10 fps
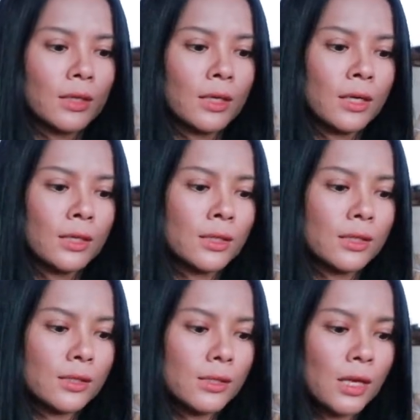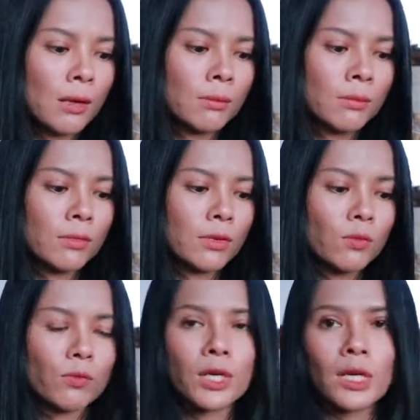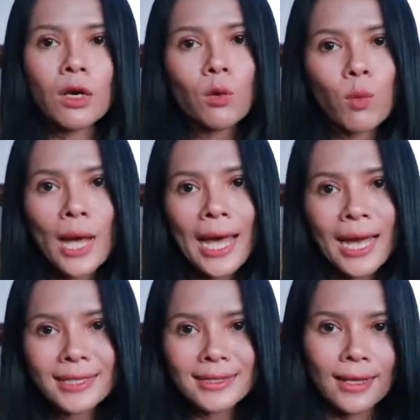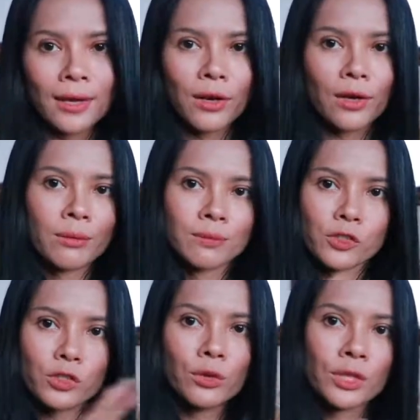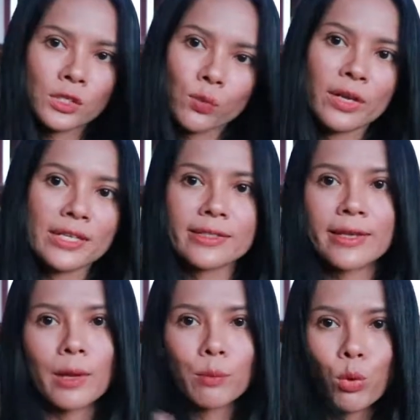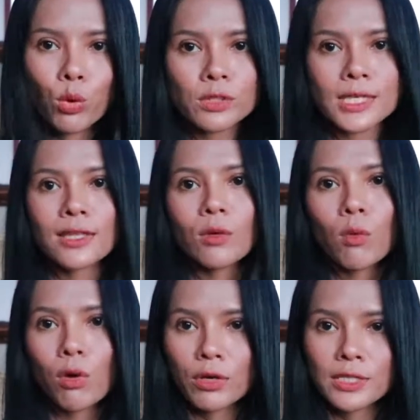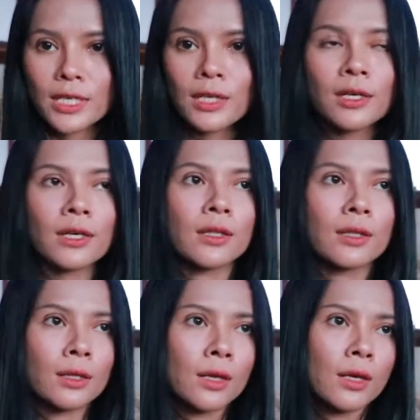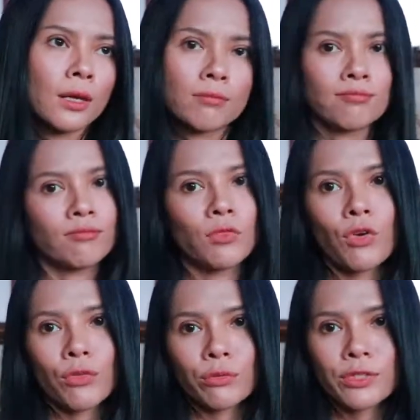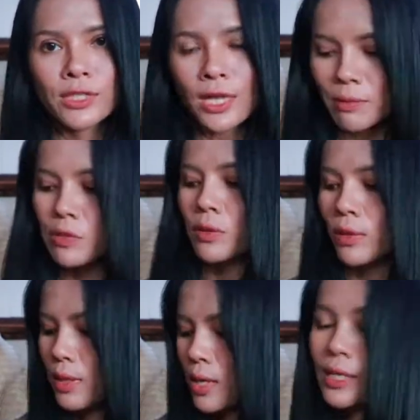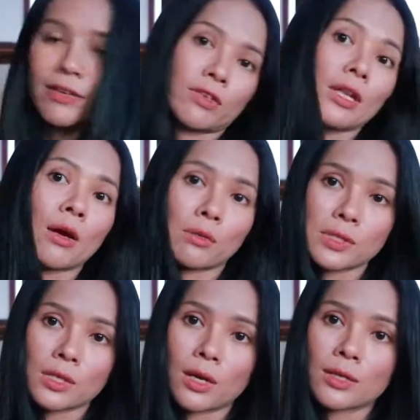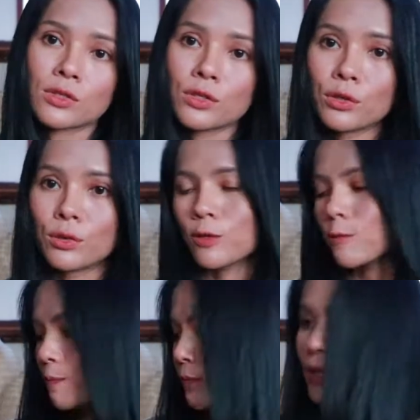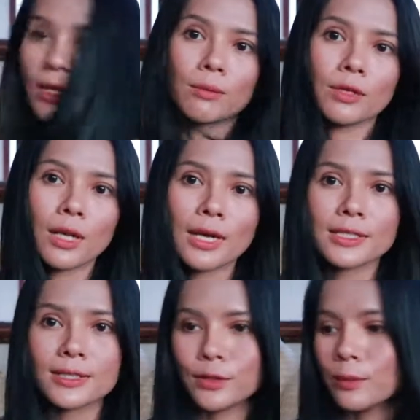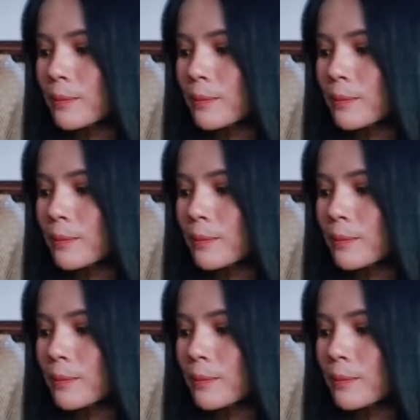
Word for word: uh, some what they call wax and um, so this one is can protect the water and all those stuff so you can leave it outside too if you like to